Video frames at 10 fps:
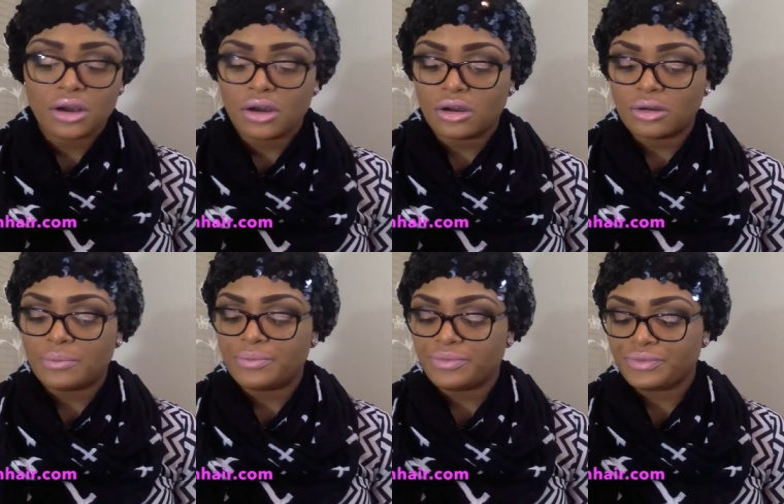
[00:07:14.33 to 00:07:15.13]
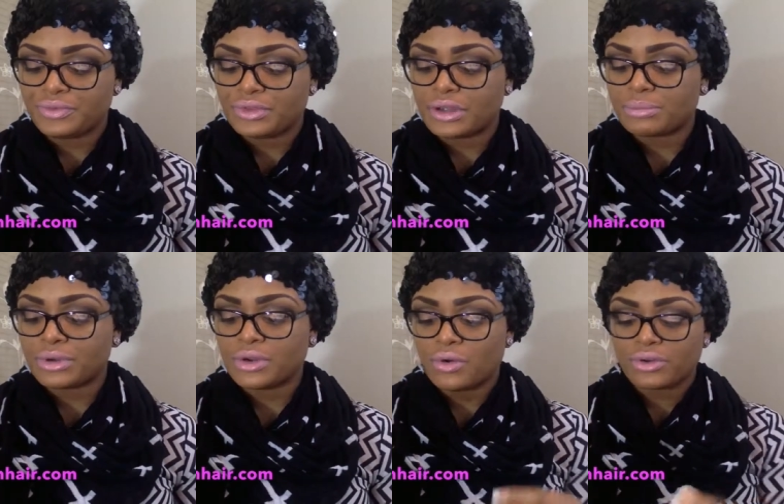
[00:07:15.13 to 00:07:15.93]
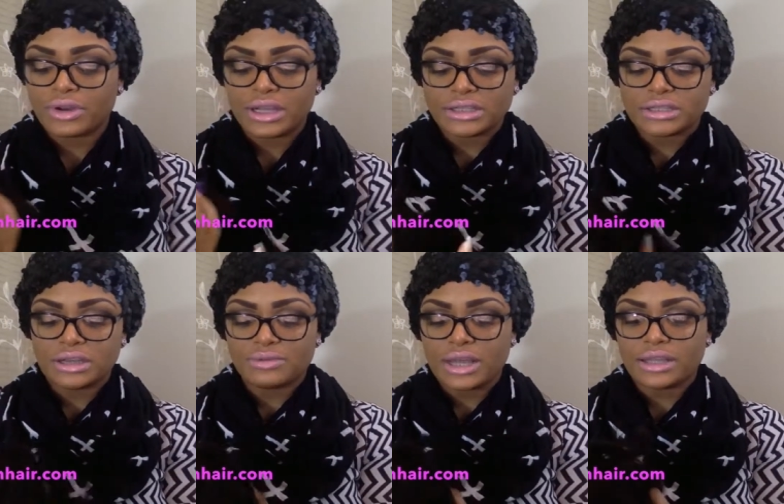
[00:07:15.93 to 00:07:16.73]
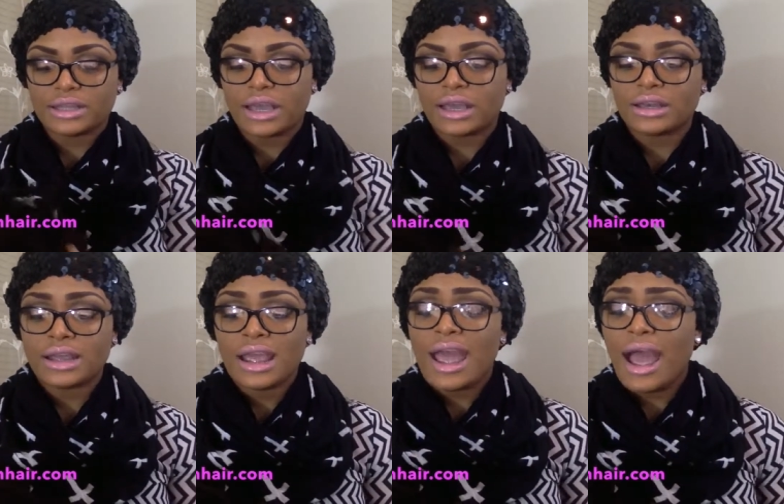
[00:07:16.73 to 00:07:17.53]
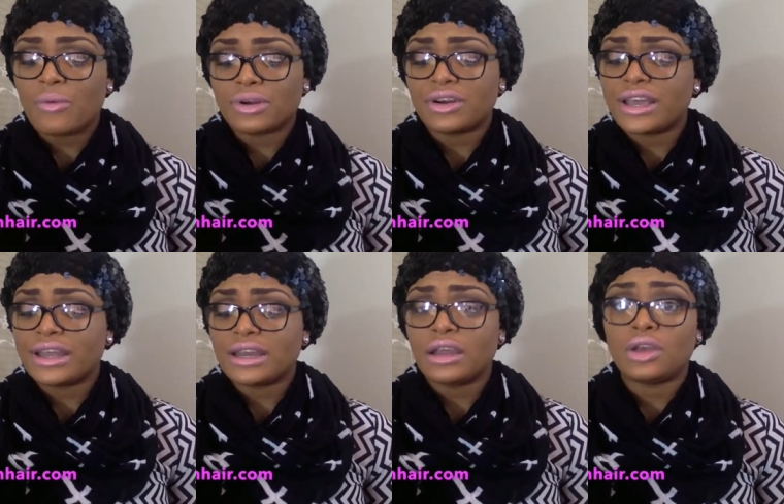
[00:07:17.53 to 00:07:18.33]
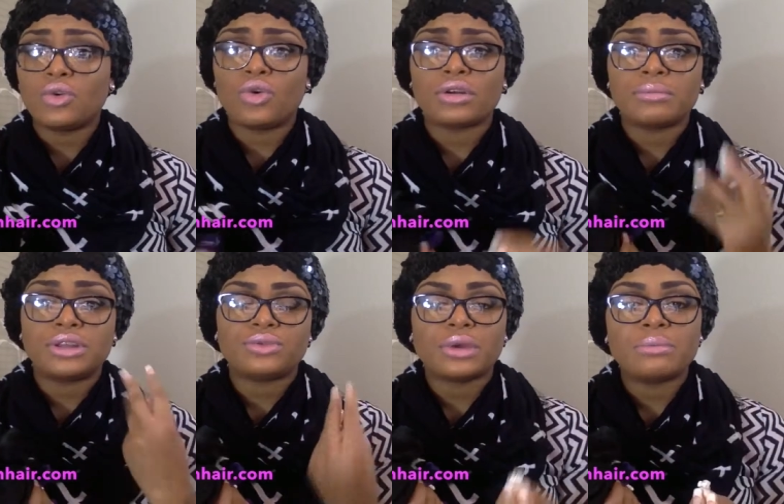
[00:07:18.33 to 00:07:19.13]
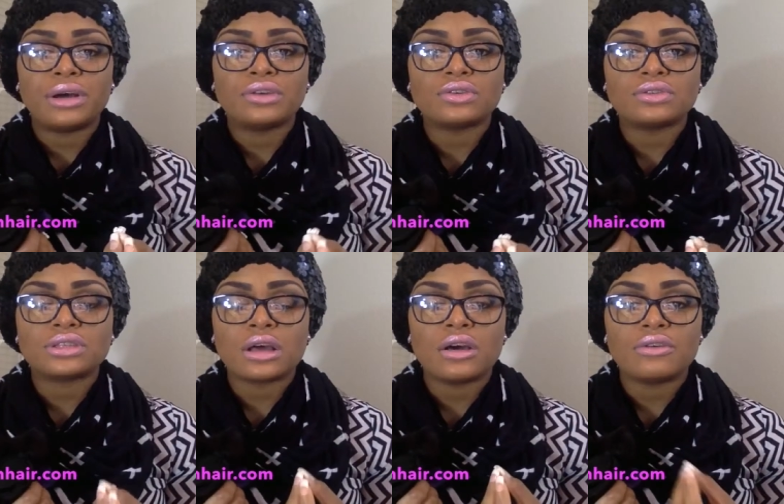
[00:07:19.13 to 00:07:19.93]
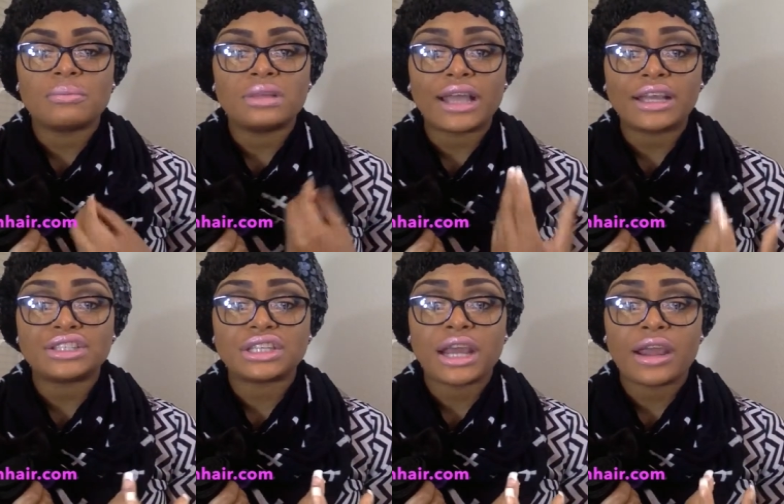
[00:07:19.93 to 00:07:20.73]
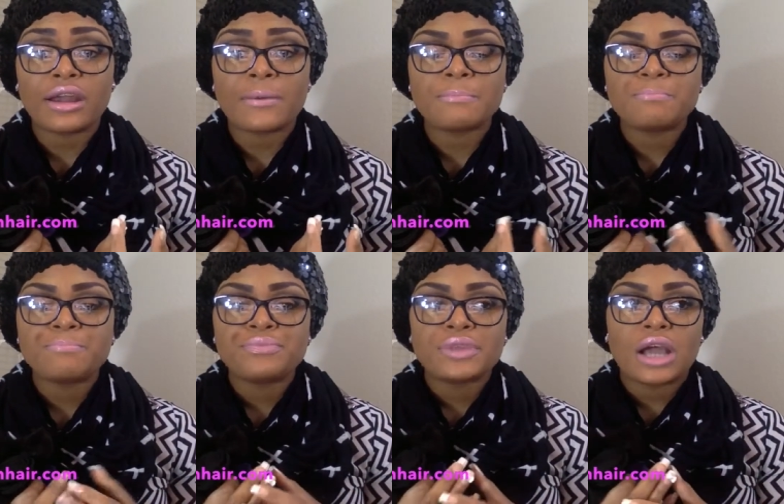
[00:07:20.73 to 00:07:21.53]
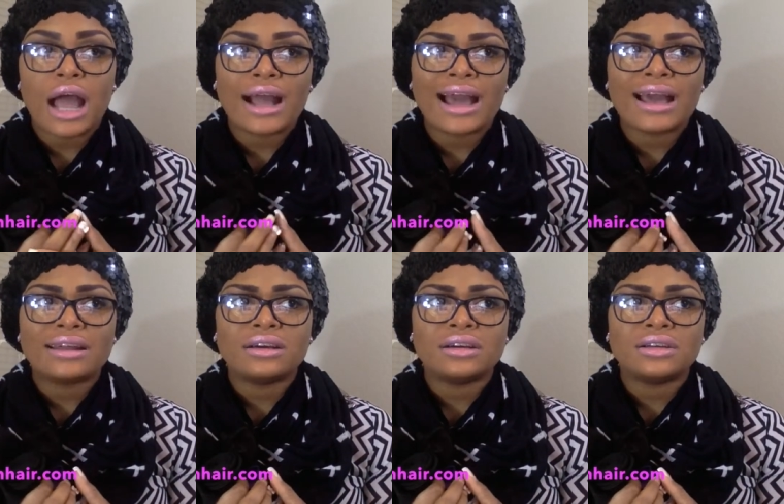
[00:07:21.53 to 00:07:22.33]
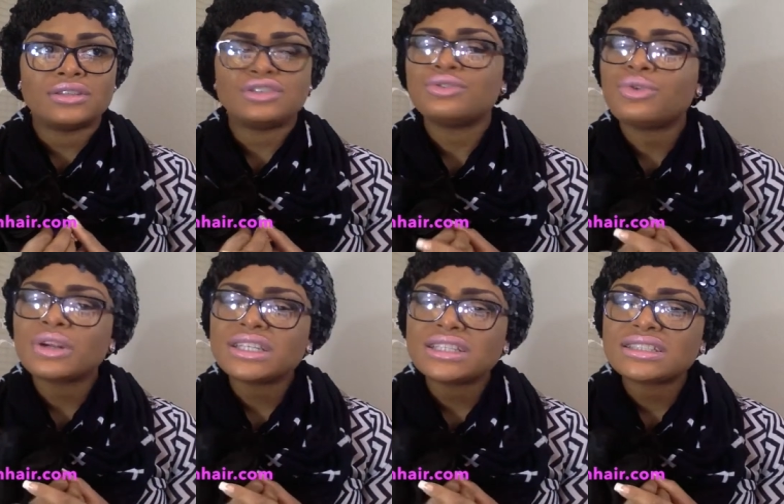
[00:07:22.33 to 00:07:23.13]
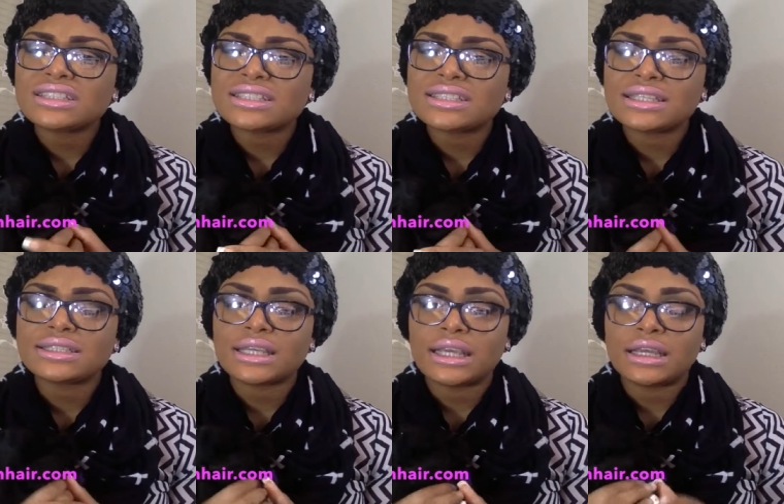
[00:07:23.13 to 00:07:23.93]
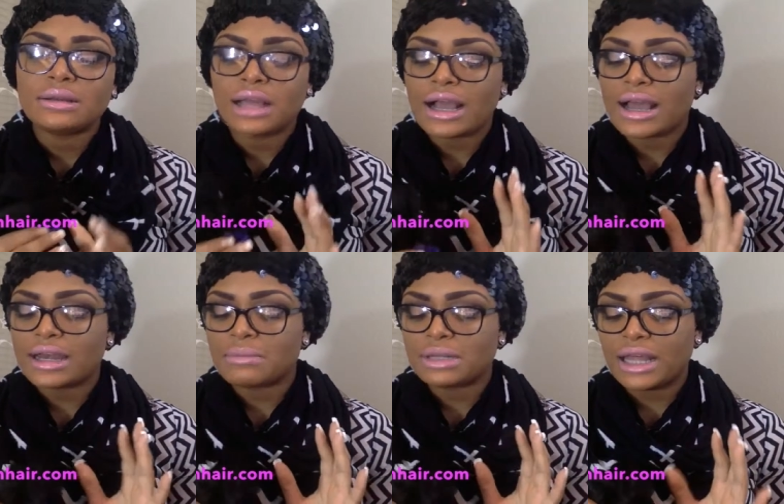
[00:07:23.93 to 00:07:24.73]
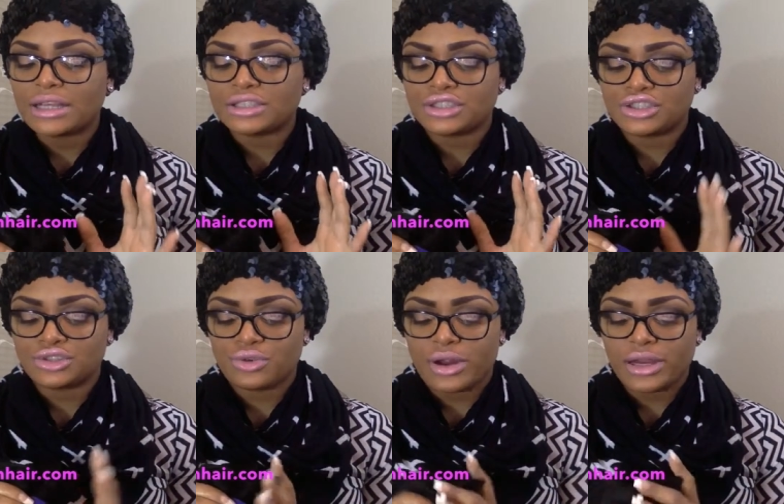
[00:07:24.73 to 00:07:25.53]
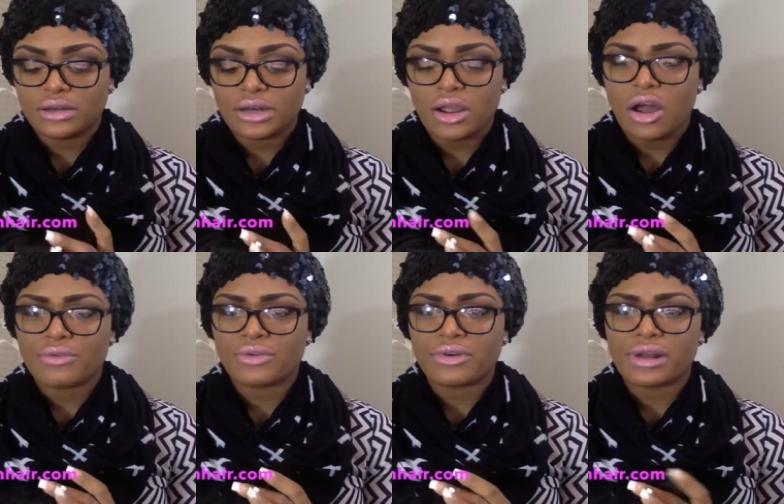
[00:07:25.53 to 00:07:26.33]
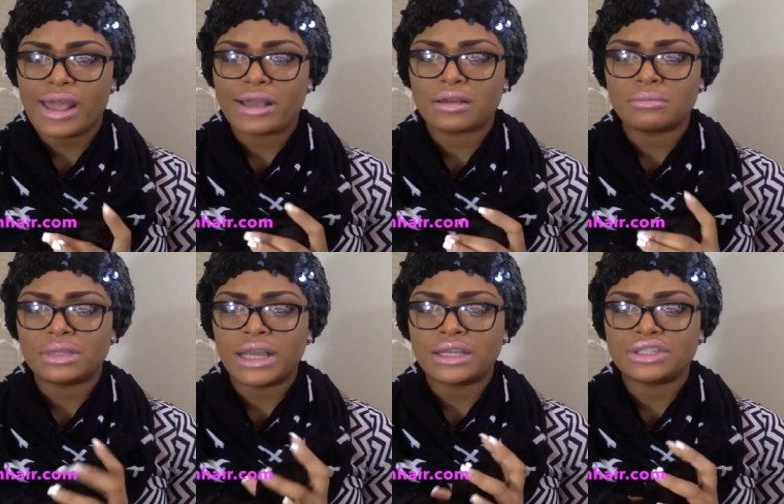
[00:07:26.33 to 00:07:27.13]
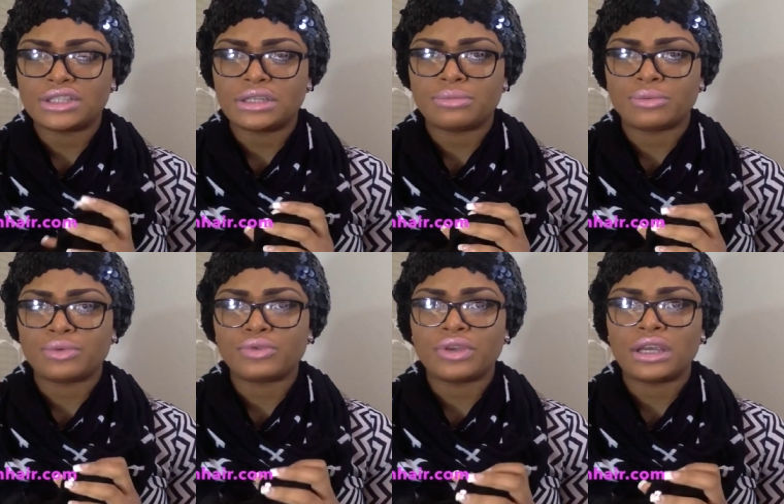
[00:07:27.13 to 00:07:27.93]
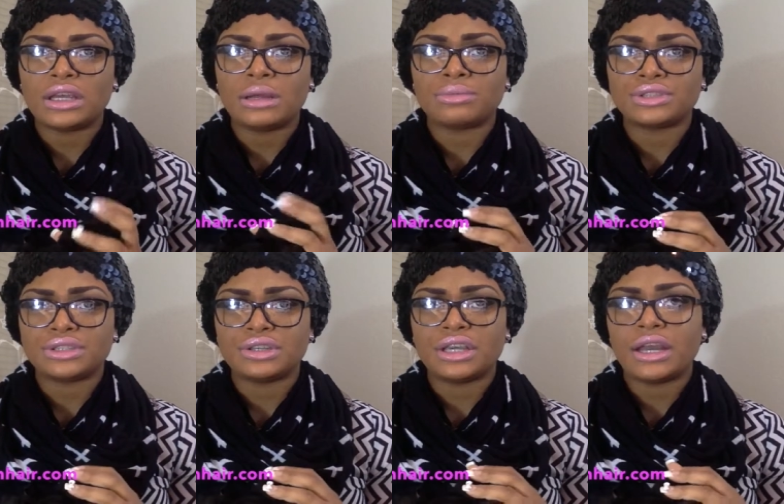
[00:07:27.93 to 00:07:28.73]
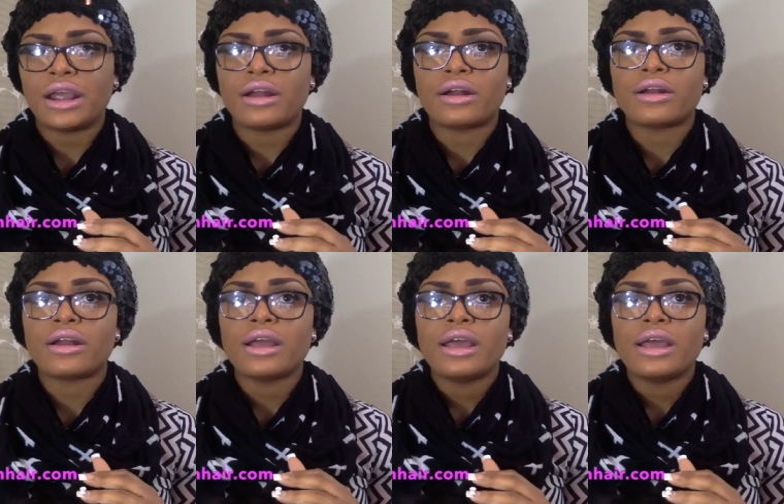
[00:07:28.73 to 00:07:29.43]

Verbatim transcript: um, their pre-ordering and stuff like that. I went ahead and ordered me three bundles of Malaysian hair. I got uh, two fourteens and a sixteen. I got it in Malaysian straight. They offer like Malaysian, Peruvian, and Brazilian hair.